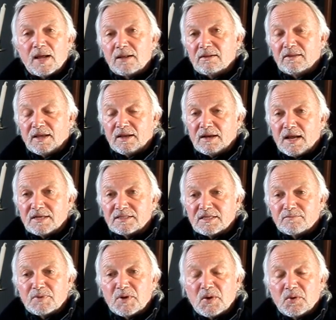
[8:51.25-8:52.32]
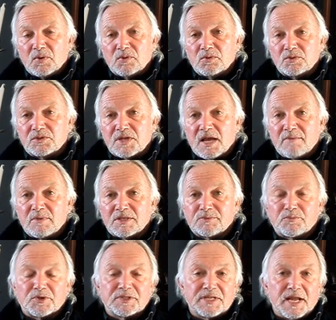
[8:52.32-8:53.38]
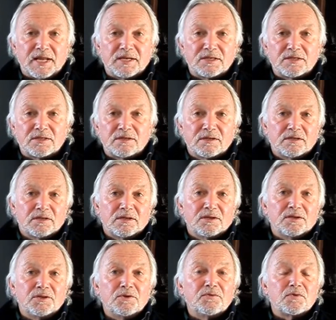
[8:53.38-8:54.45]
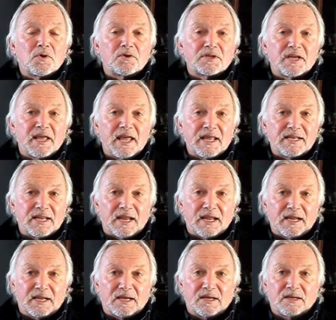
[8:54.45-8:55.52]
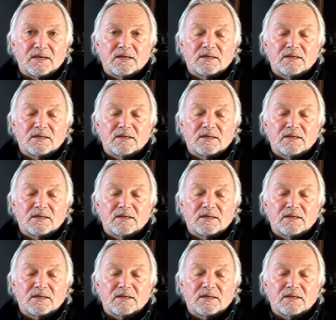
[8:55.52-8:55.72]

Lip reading: Well then, I suppose I must pretend you've got a headache.